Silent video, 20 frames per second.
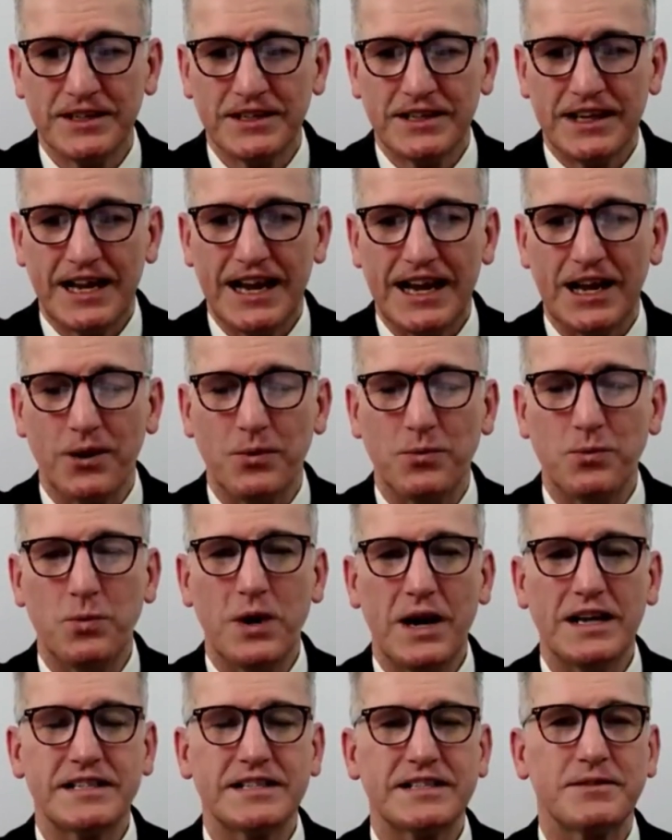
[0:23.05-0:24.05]
Hello,
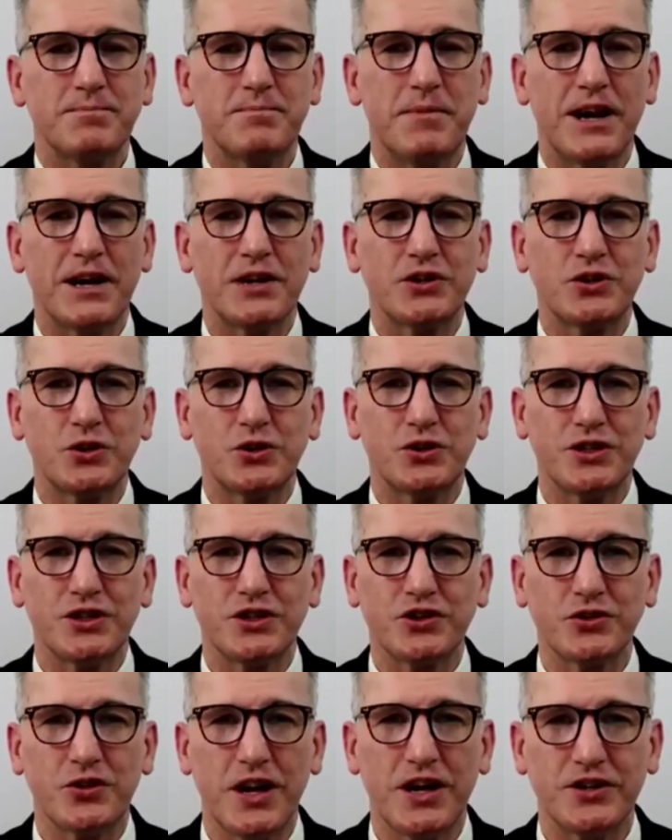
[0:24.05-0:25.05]
Wes. My goodness
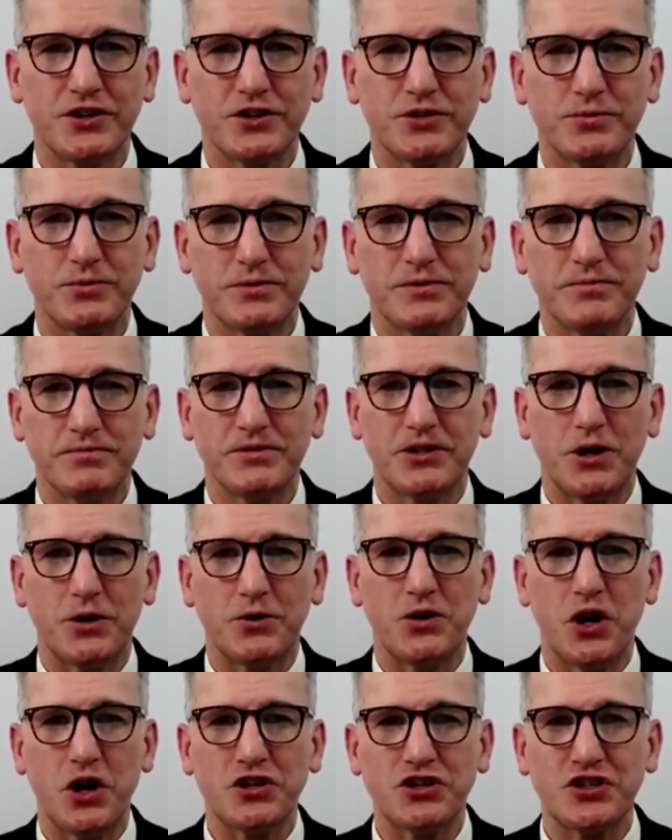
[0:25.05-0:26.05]
gracious. So
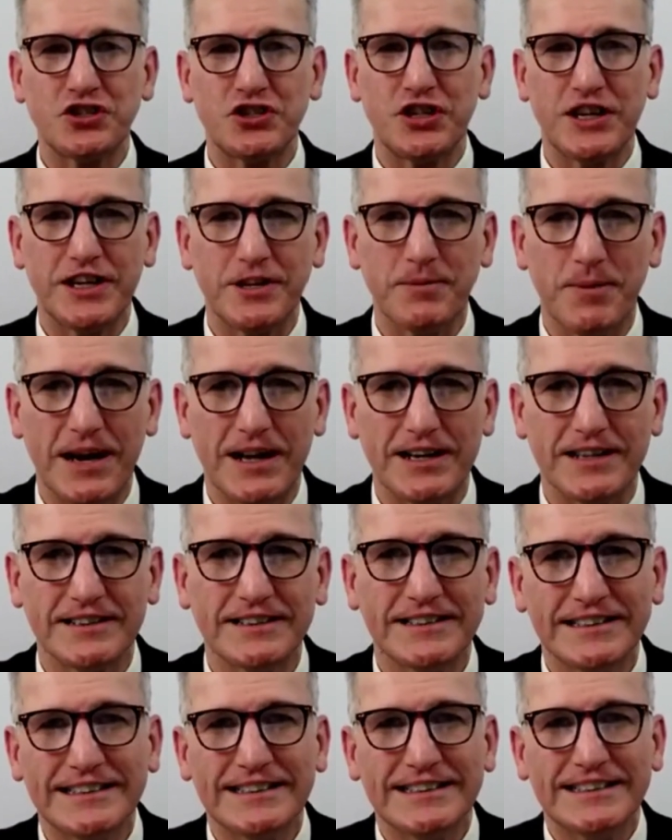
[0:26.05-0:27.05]
nice to see you, mate.
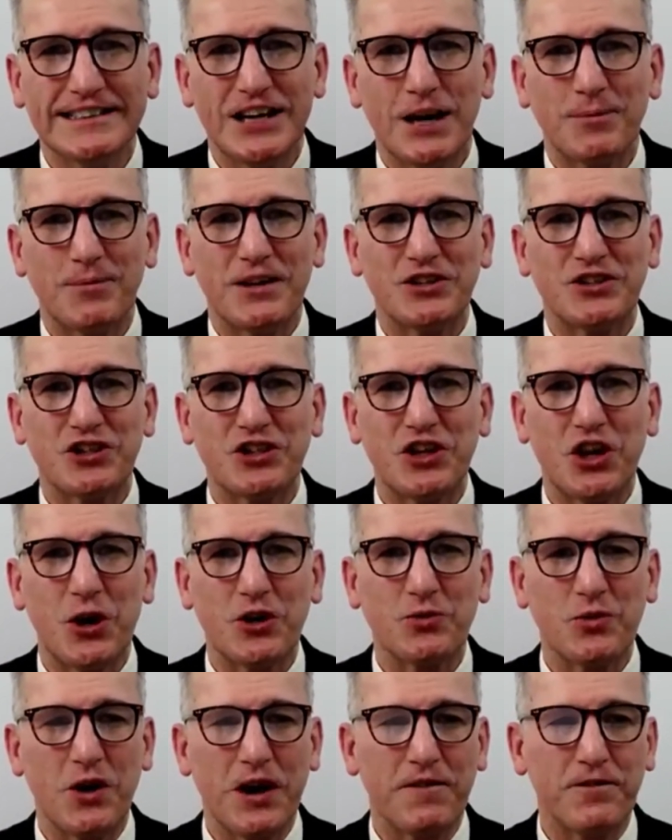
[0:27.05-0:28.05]
Hope things are going
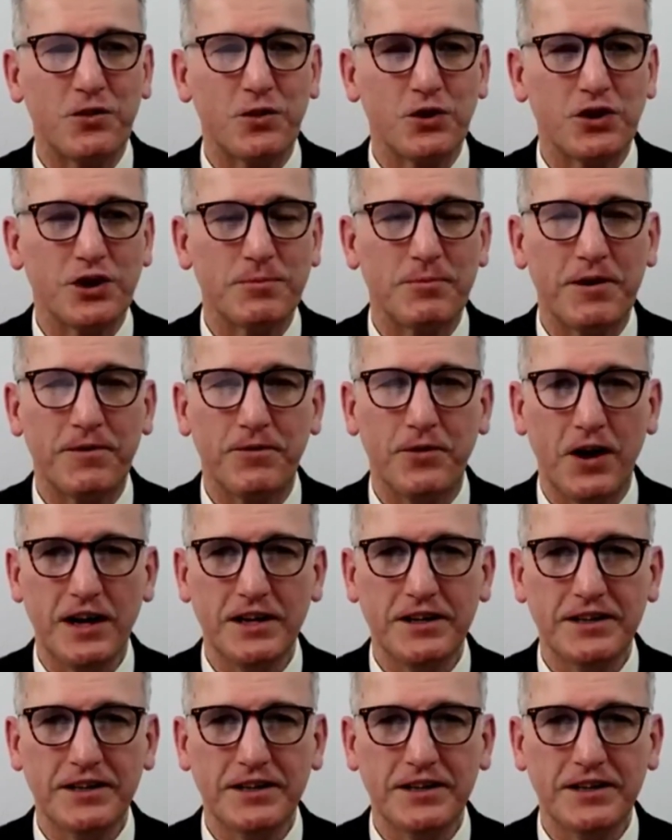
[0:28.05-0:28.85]
great for you, my friend.